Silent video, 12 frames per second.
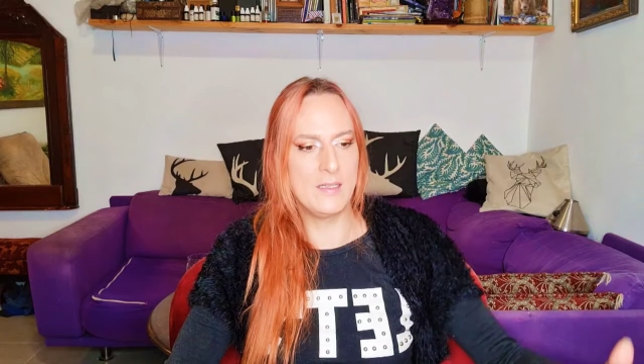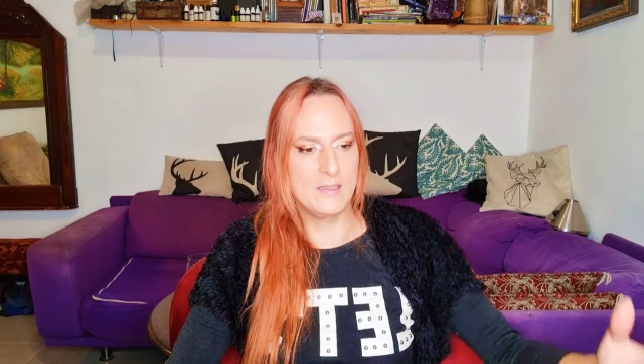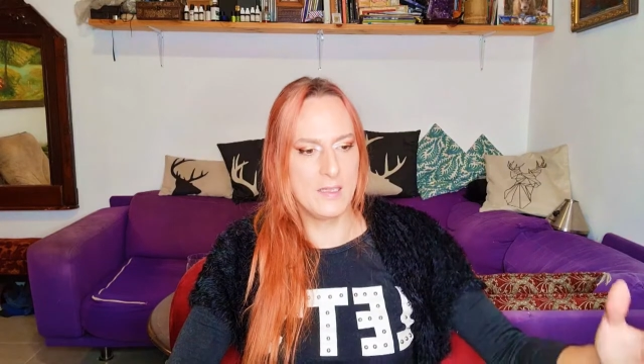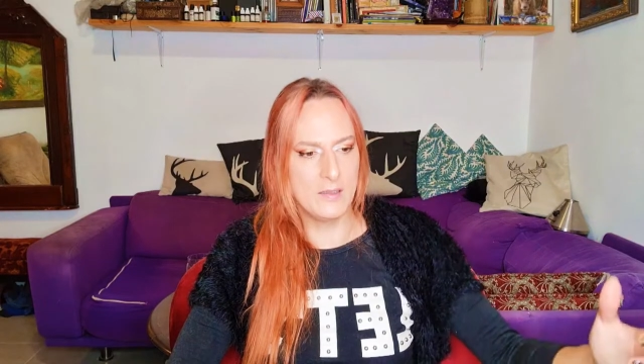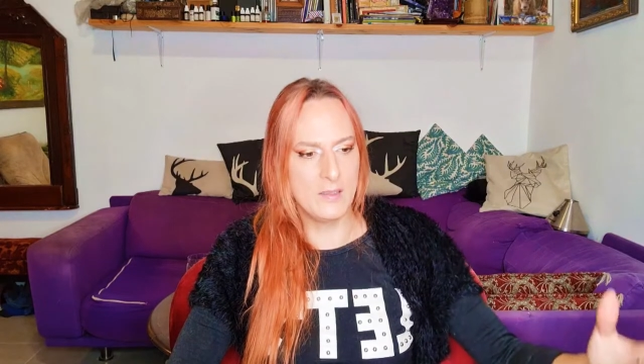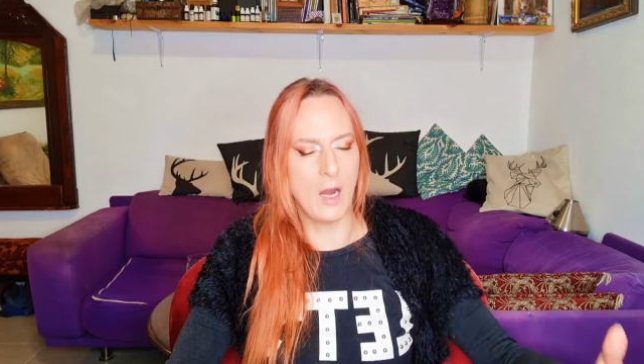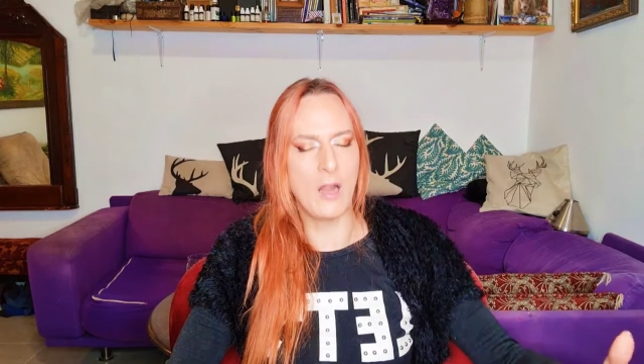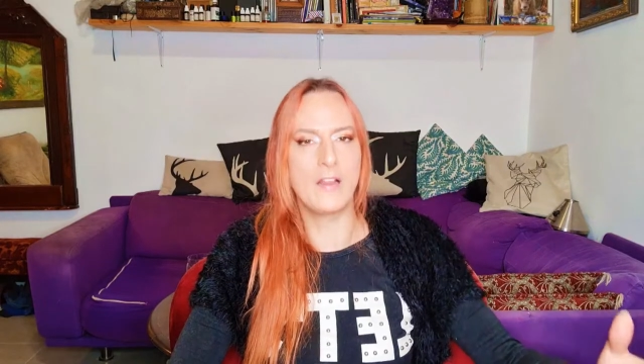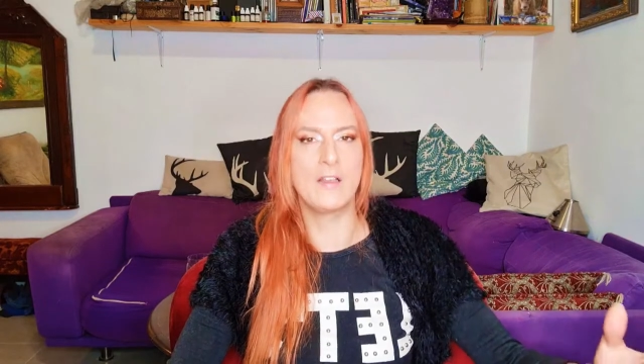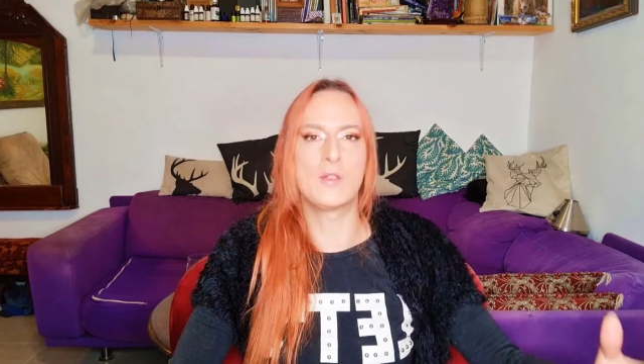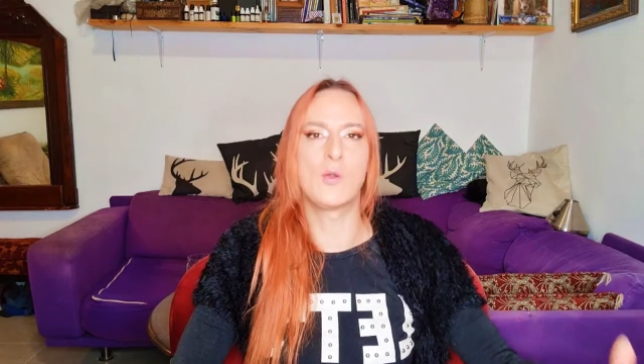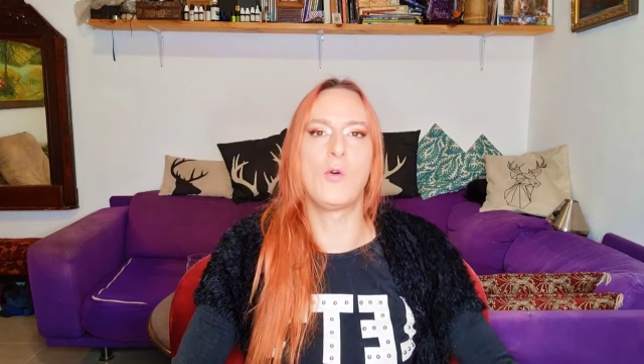it is the
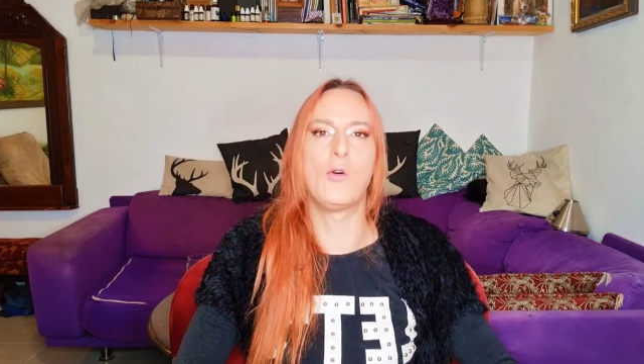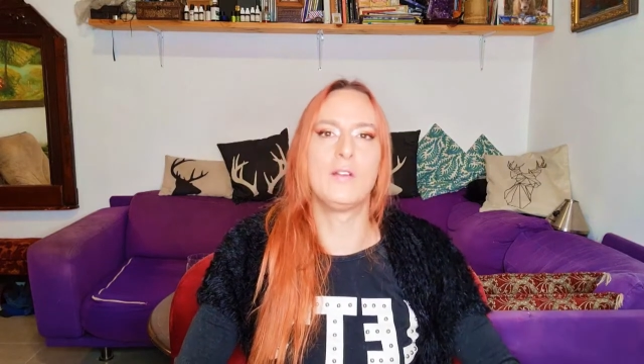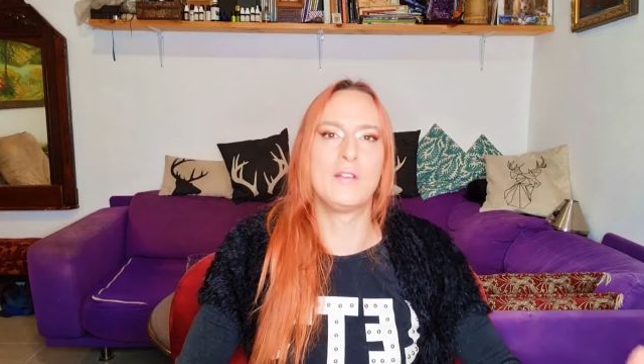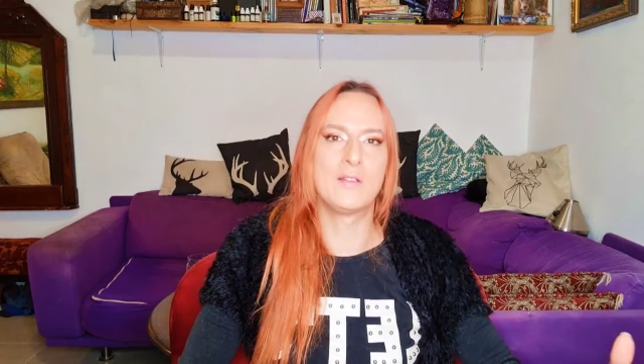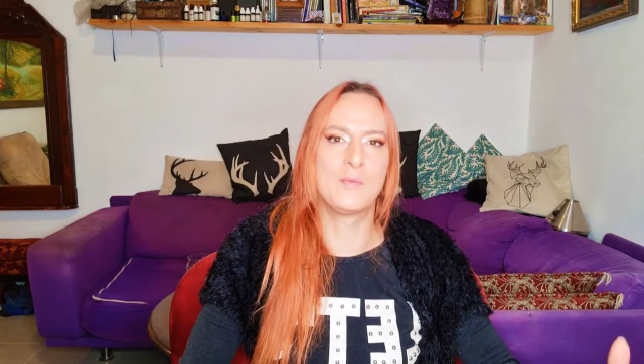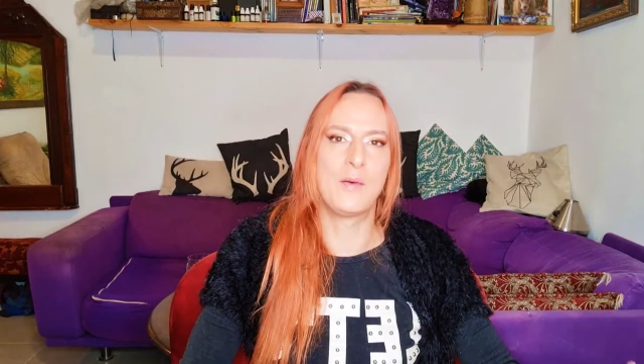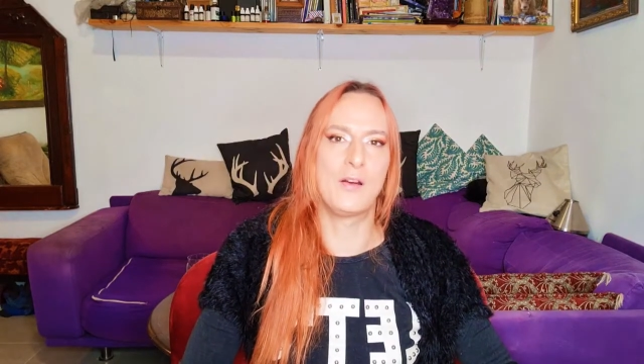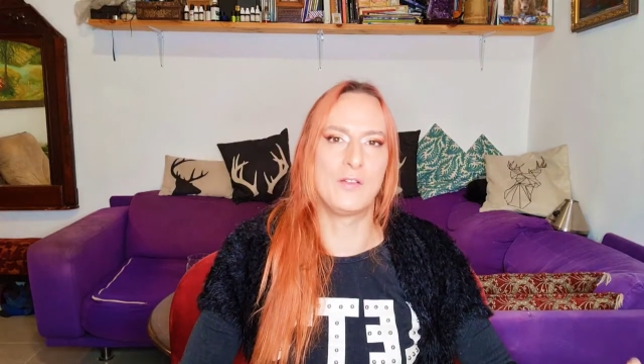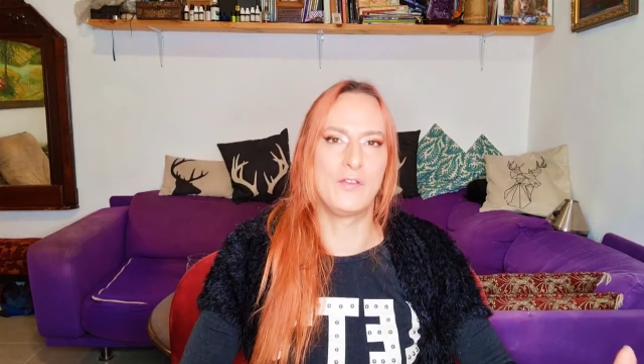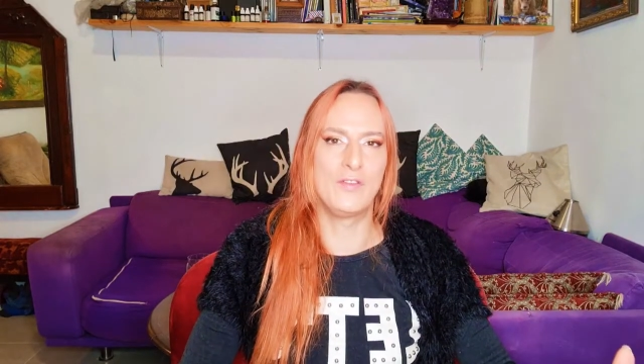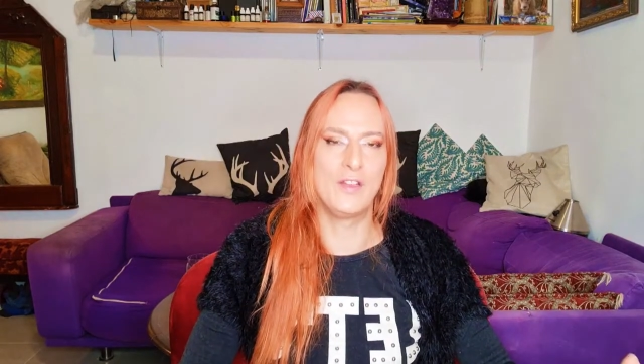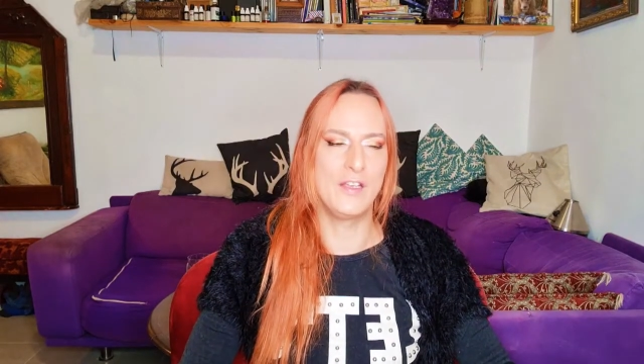darkest, coldest
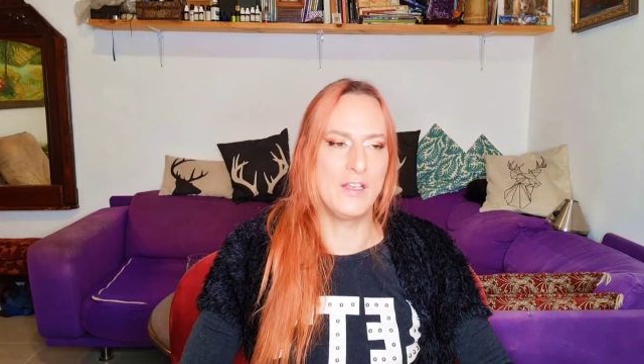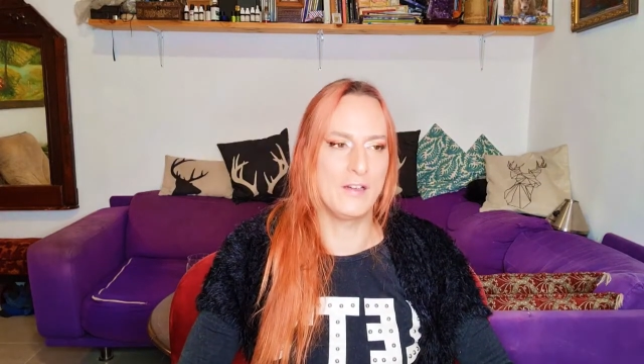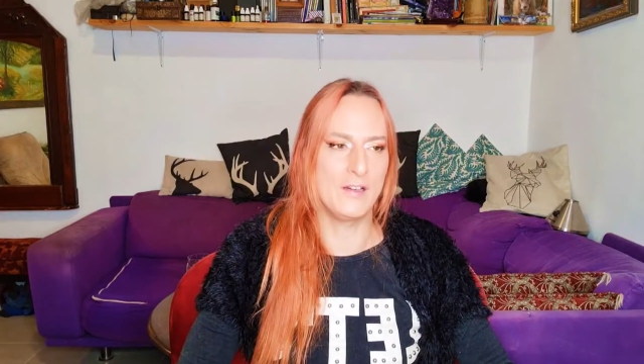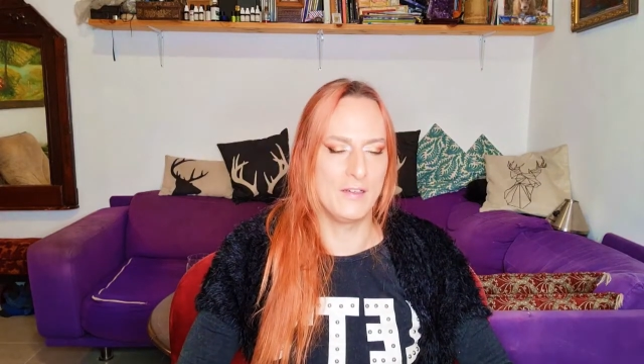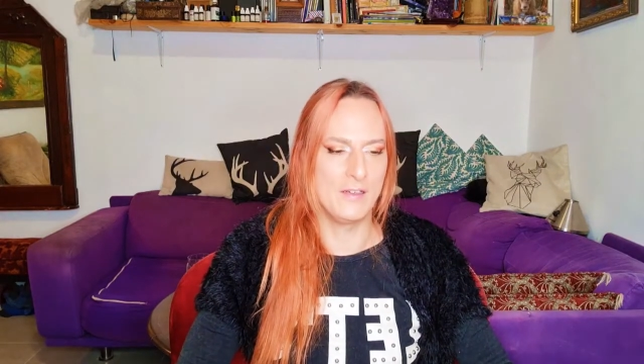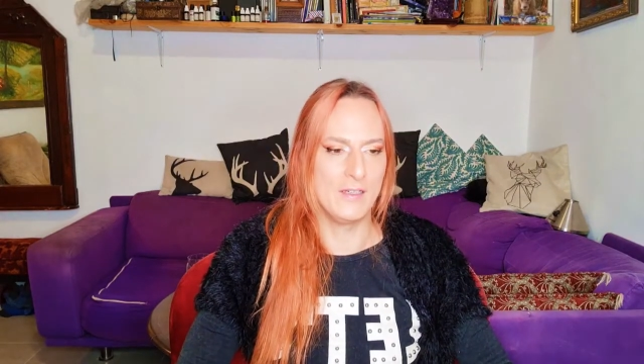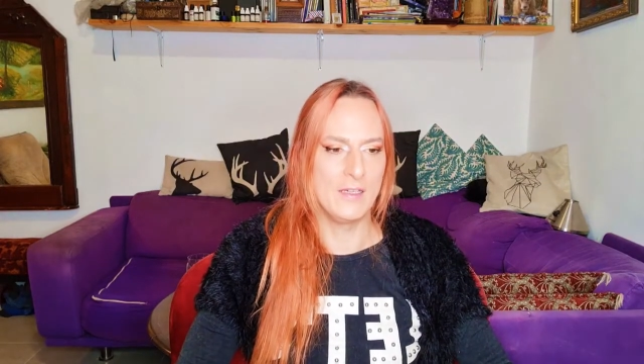part of the year.